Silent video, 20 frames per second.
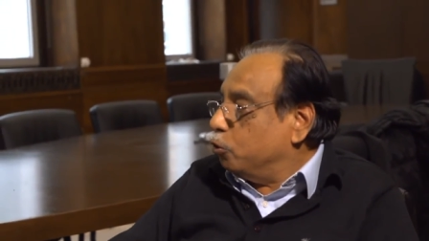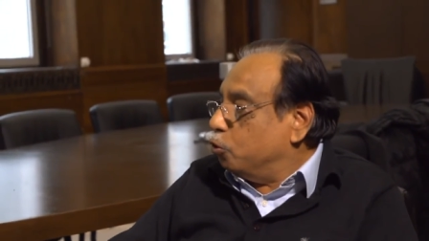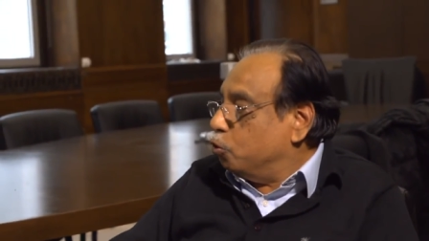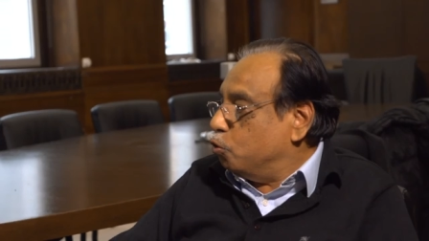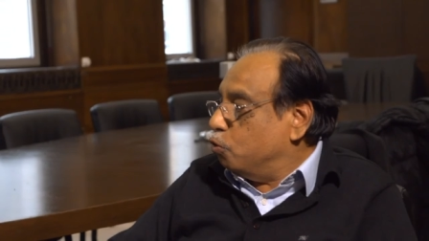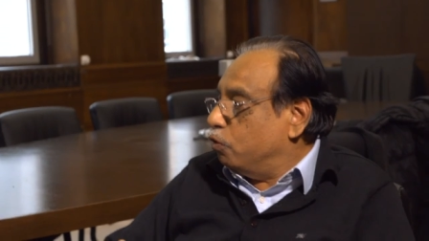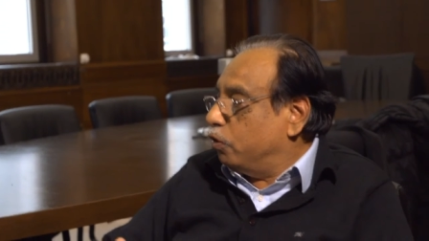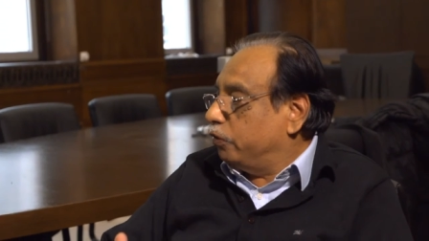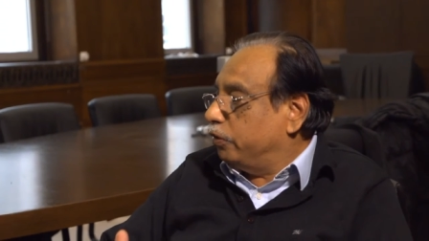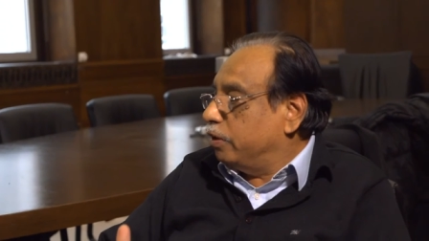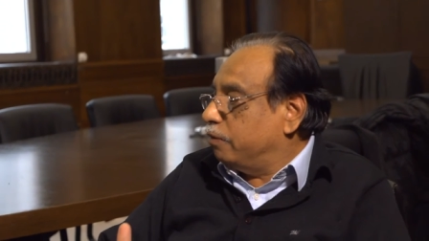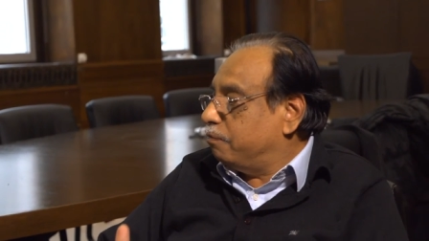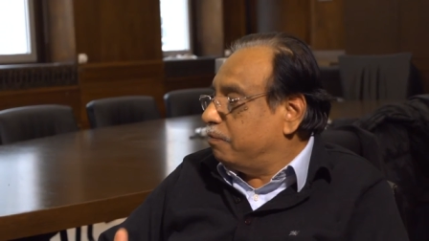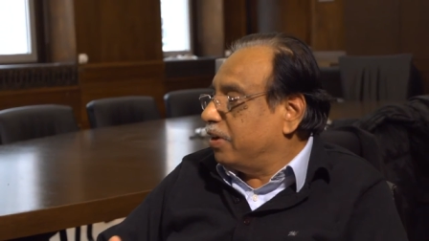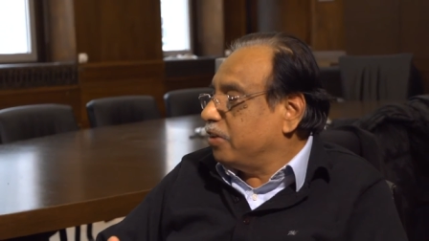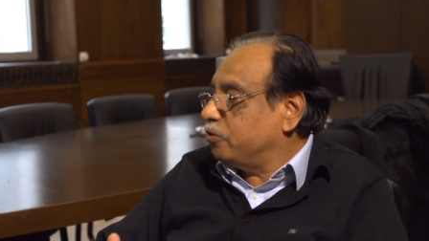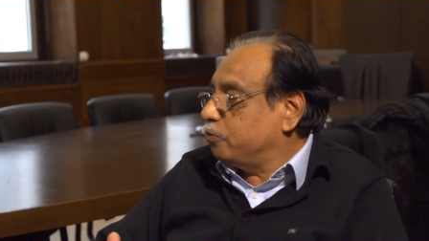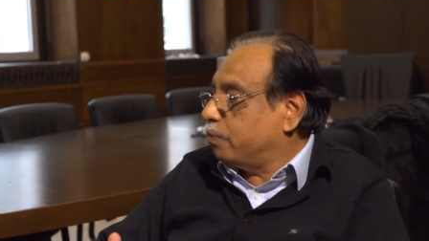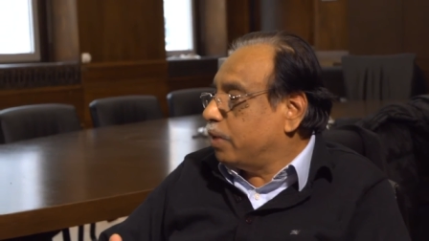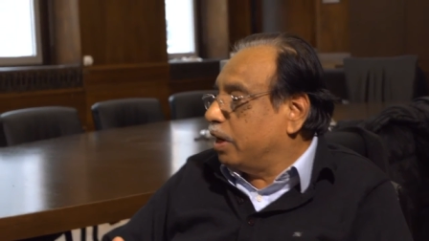who was the
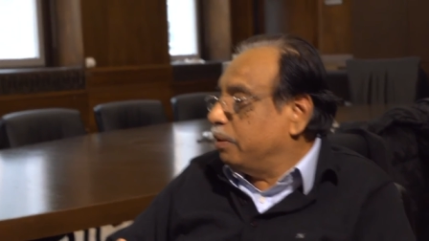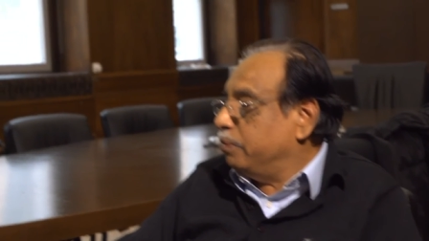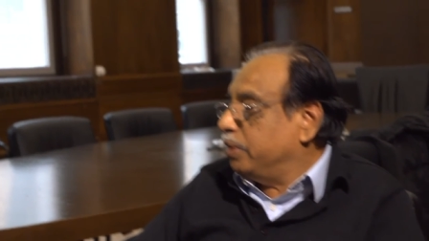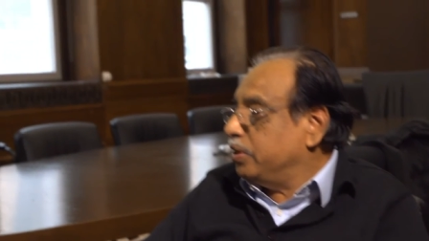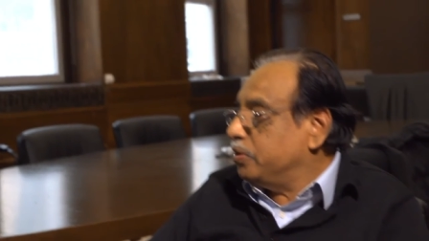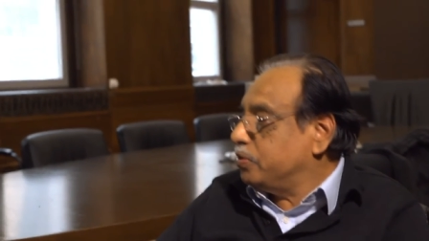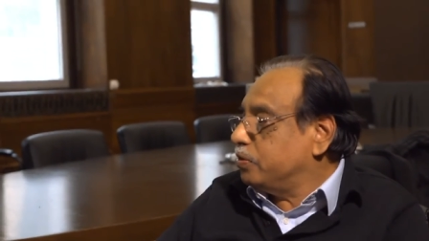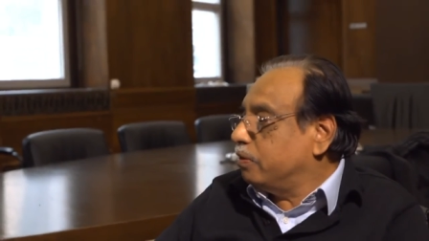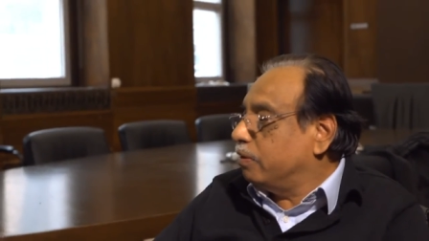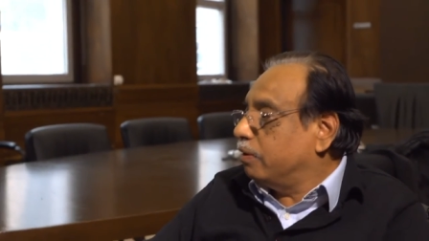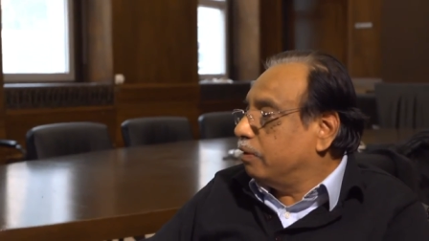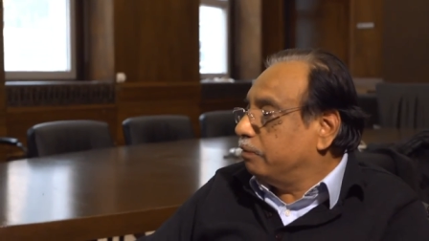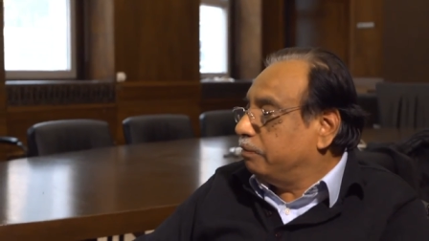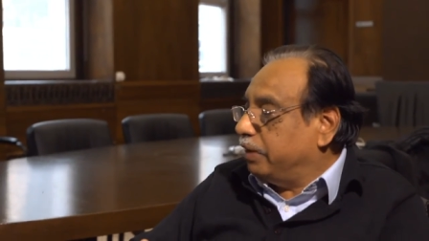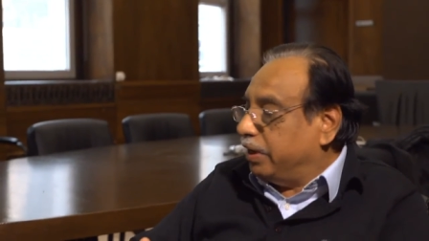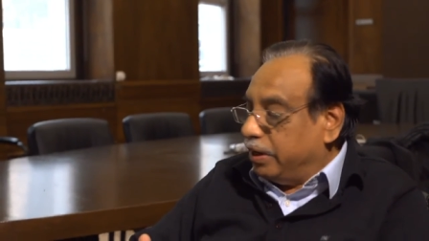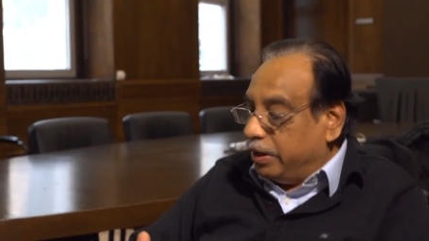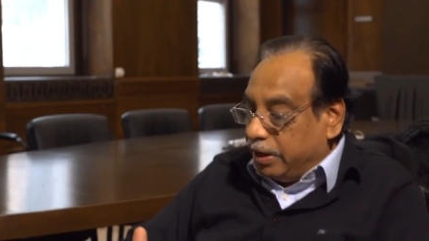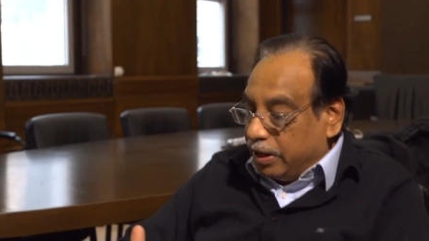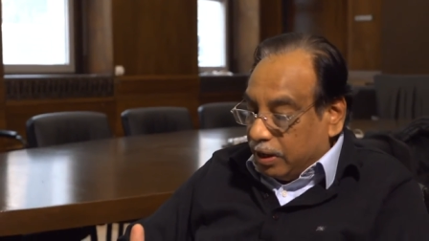first Prime Minister
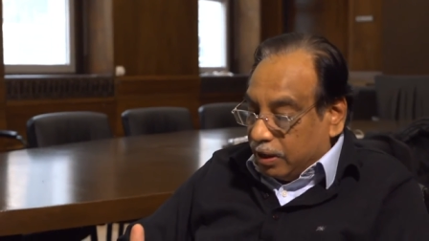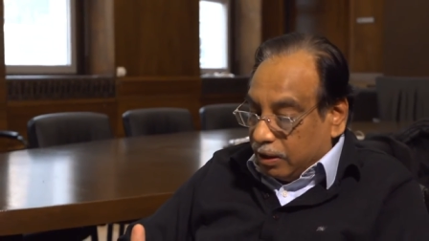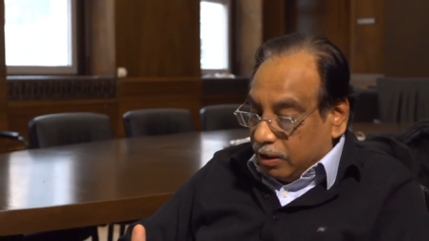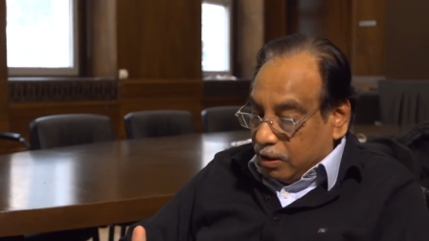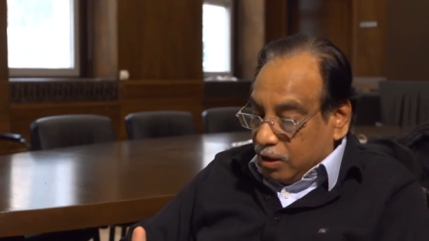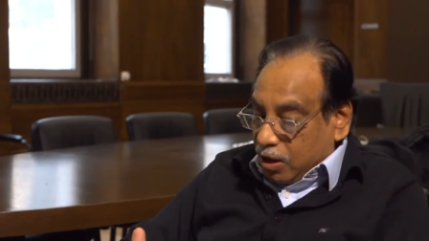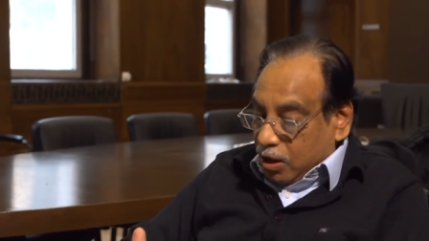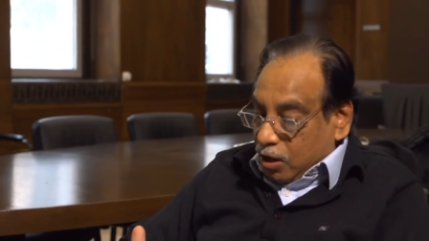of India,